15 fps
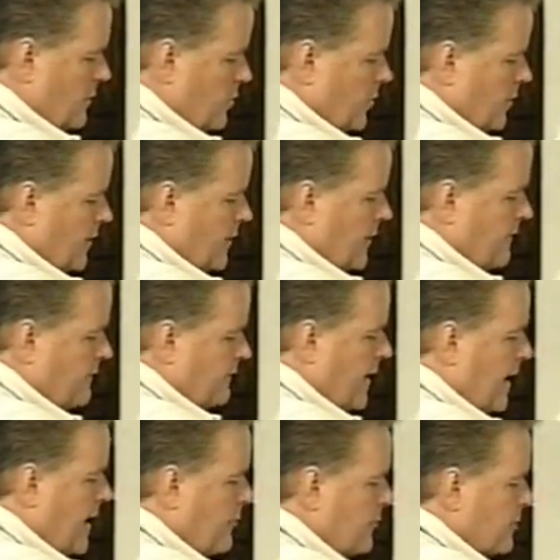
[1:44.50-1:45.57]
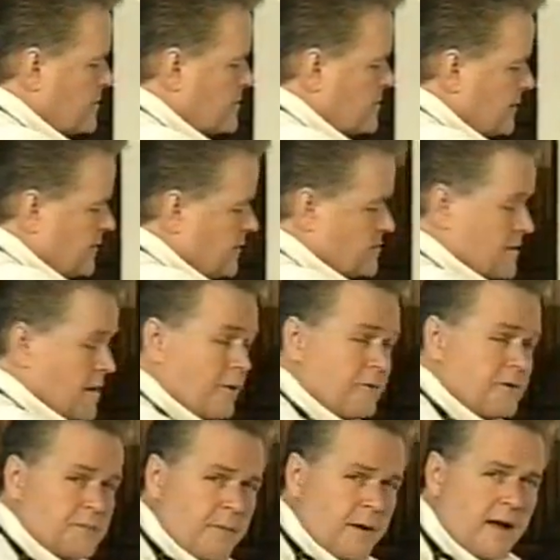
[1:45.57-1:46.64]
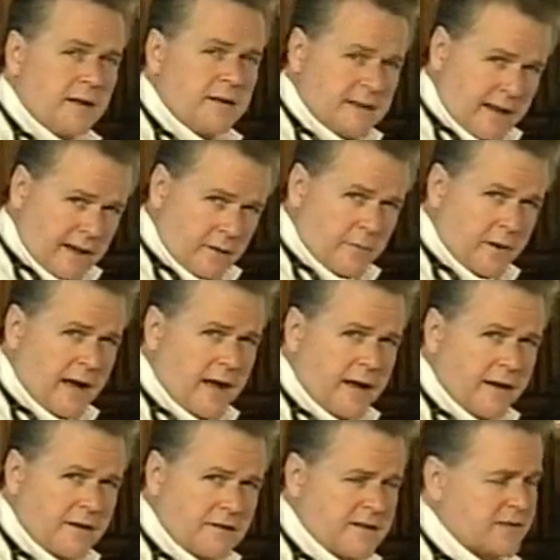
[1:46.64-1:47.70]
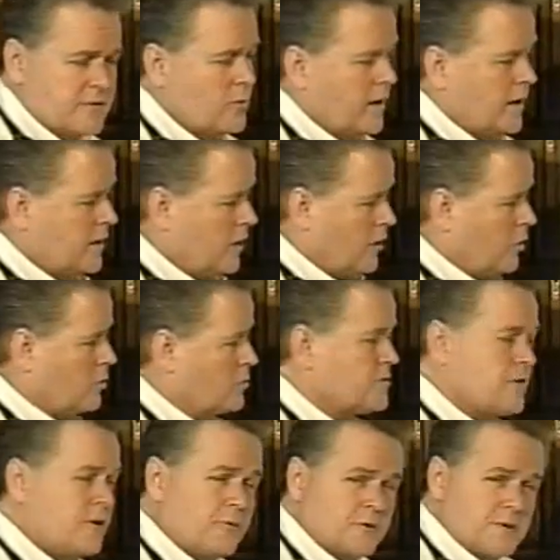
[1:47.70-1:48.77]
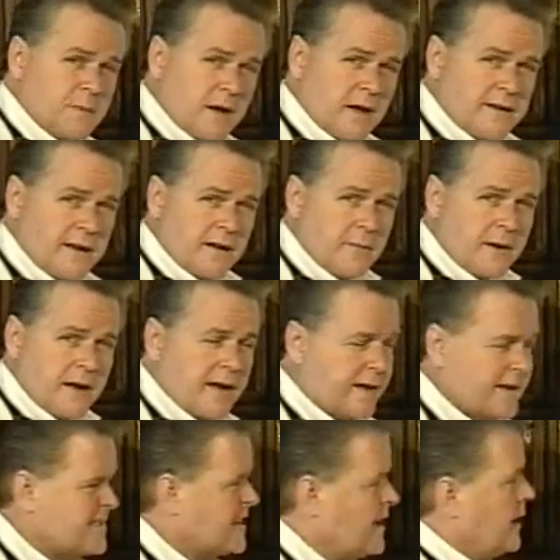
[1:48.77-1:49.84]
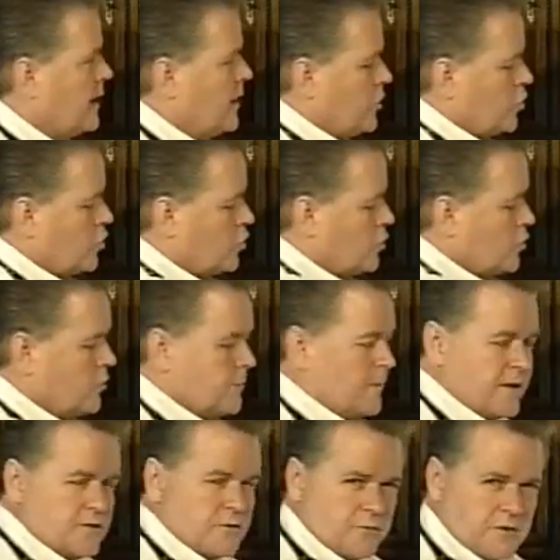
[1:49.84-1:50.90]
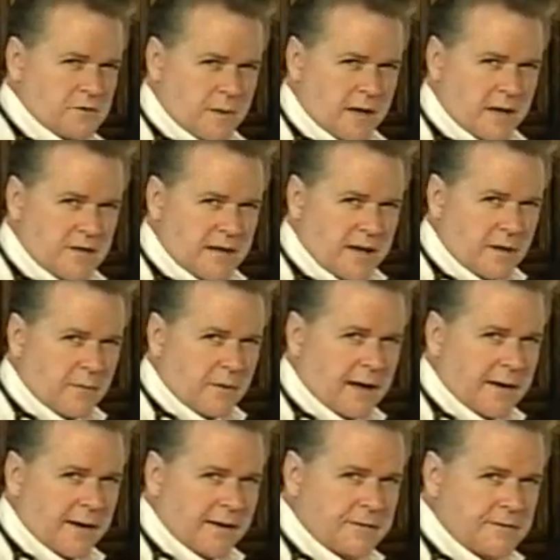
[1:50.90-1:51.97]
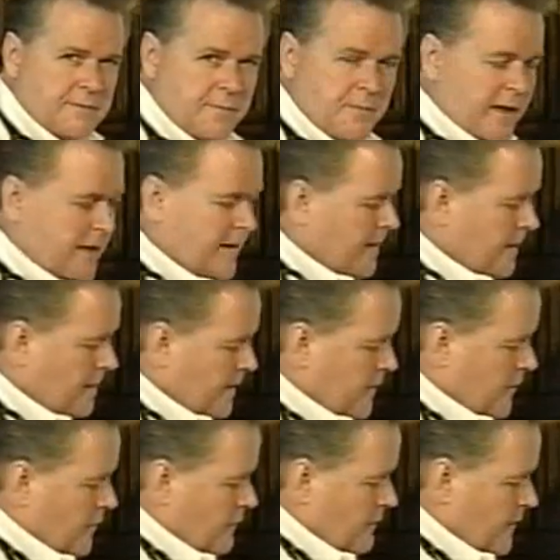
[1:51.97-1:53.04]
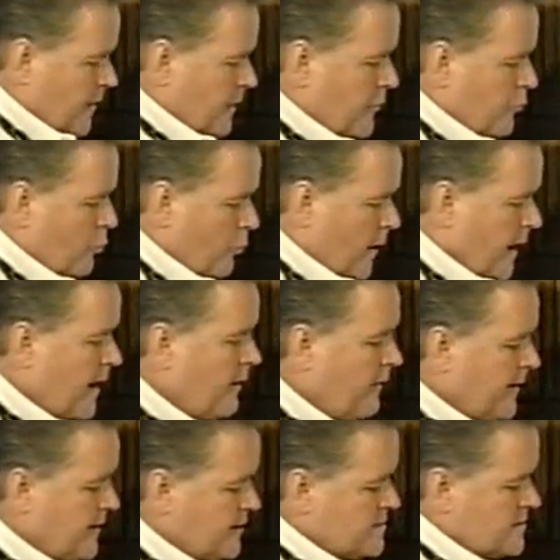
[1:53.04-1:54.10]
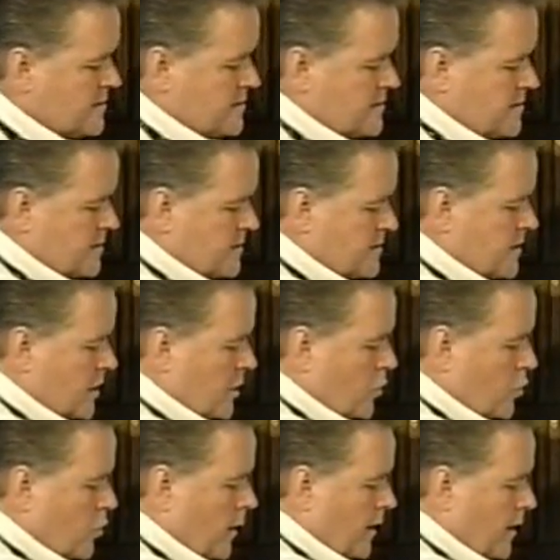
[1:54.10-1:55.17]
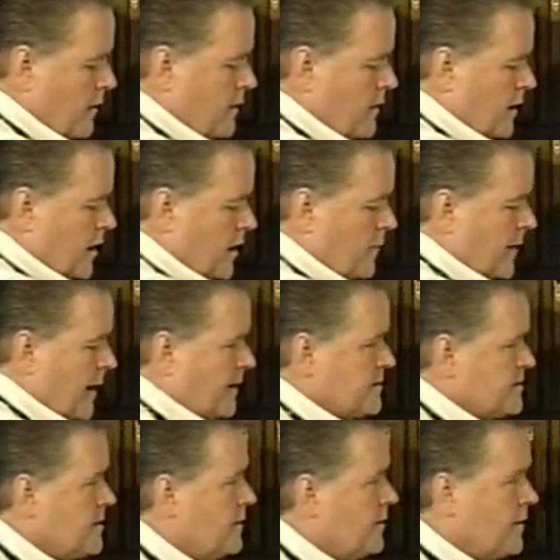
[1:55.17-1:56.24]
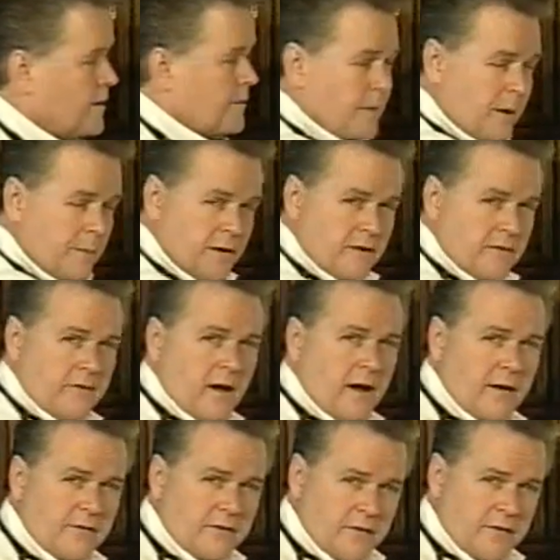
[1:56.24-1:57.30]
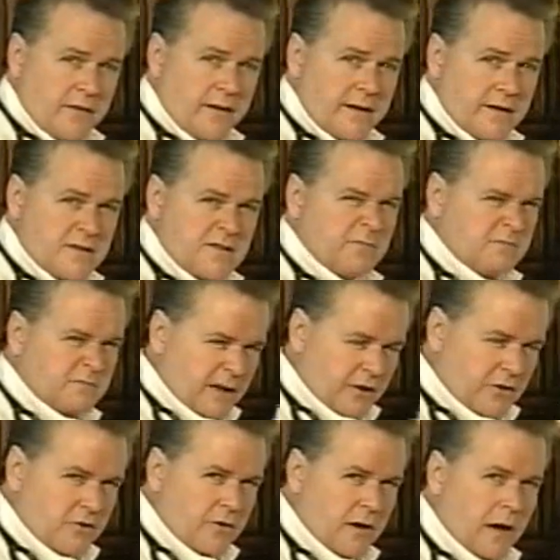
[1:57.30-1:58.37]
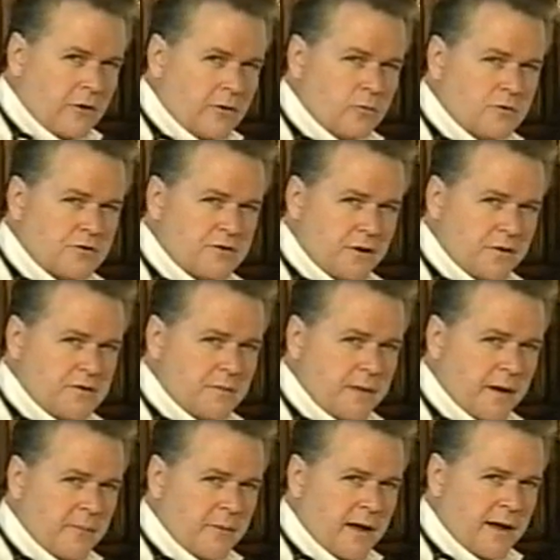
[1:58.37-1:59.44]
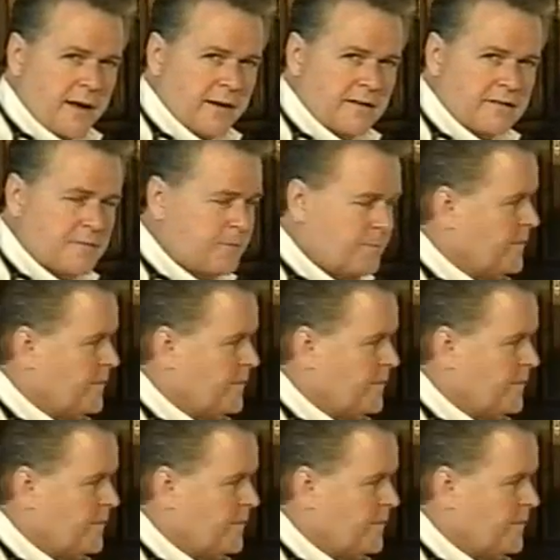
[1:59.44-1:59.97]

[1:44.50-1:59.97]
Well, a virus does not respond to antibiotics. That's why colds don't respond to antibiotics. Croup doesn't respond to antibiotics. There are very rare instances where a bacteria may be involved in this and your doctor will start some antibiotics.